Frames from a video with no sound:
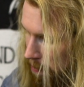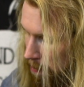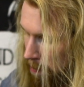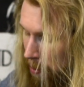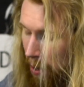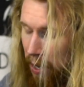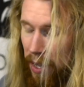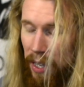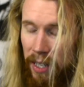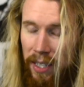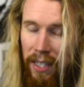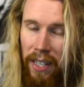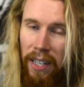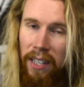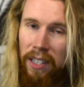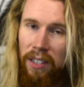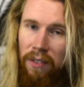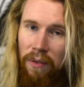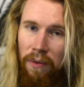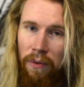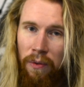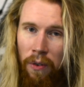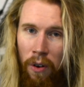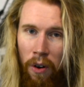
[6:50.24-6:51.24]
but this
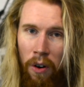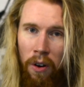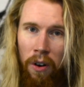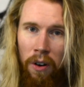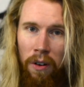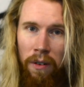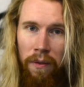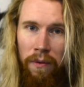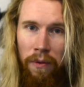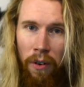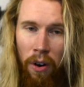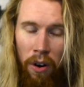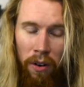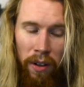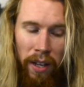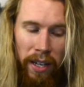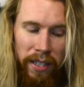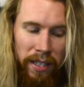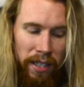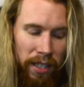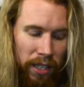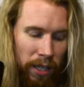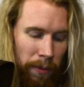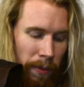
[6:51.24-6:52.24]
is far
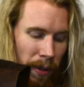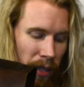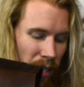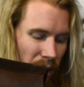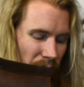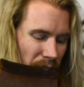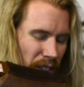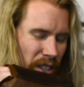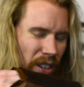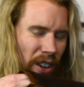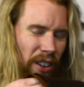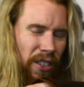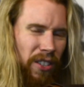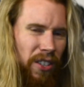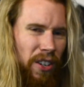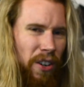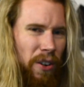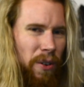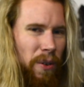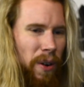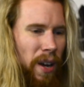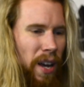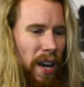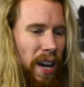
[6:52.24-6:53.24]
less expensive. It's
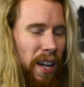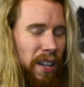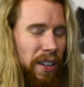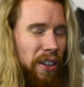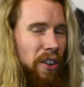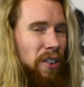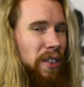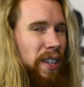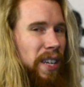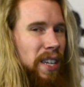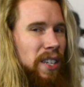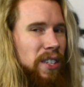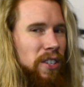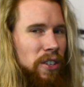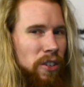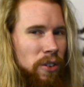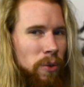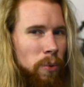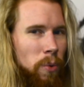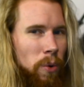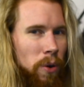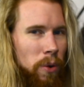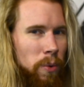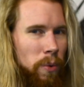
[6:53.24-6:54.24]
also a little easier to
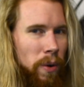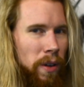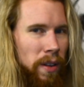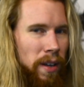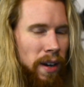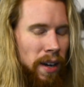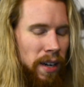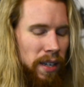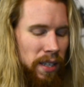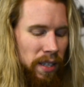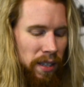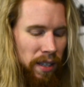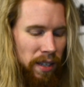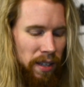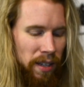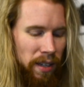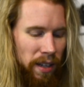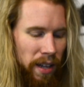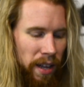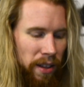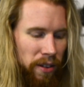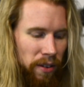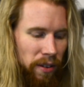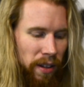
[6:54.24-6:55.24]
work with, honestly, than
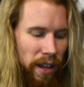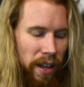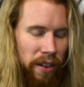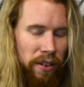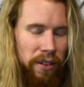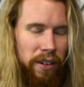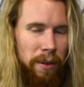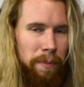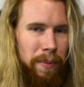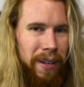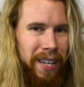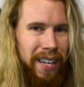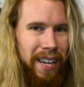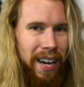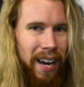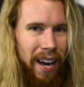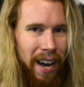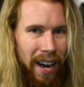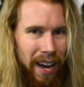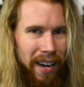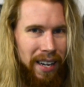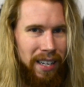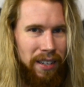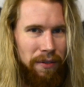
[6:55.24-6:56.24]
leather. Leather can be
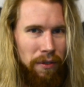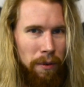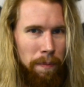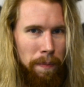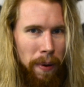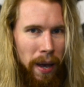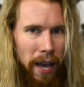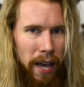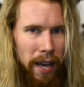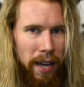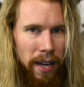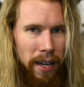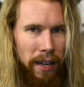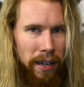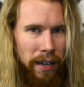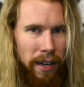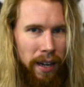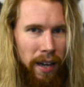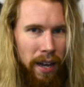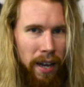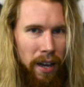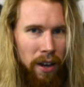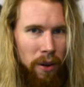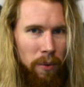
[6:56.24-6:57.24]
kind of a pain
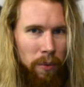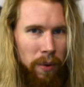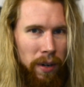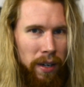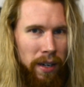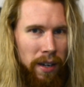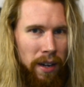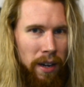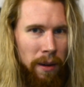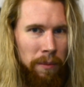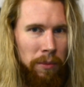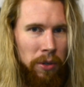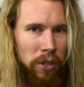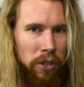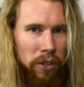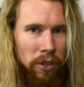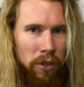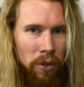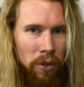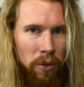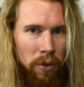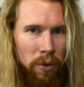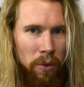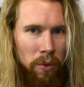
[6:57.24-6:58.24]
when it comes
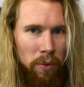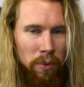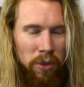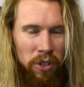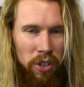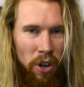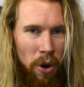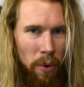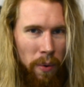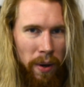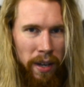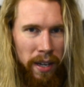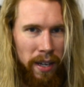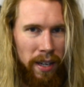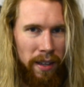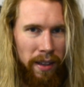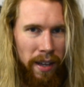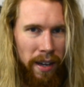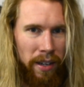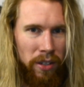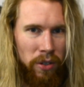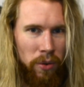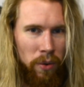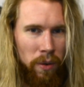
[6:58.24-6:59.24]
to sewing and
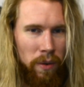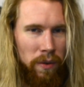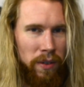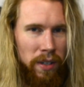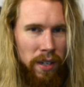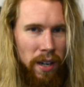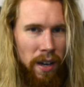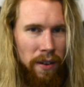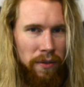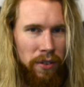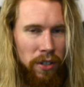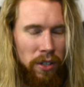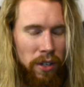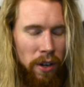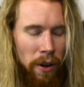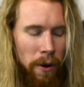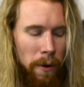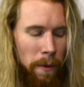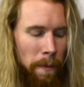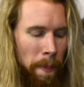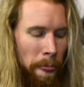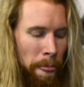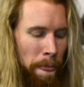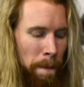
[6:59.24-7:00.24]
that sort of stuff.
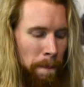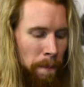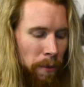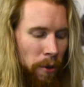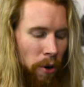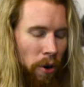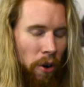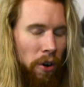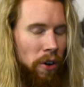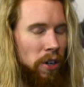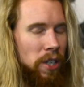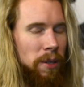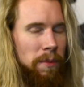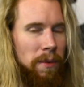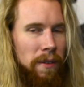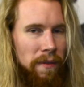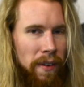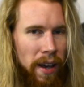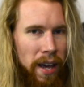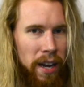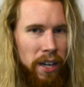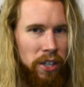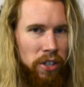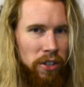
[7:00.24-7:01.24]
So there are some
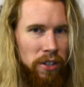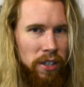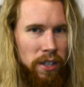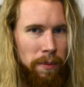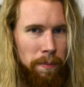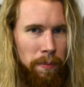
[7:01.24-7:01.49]
advantages to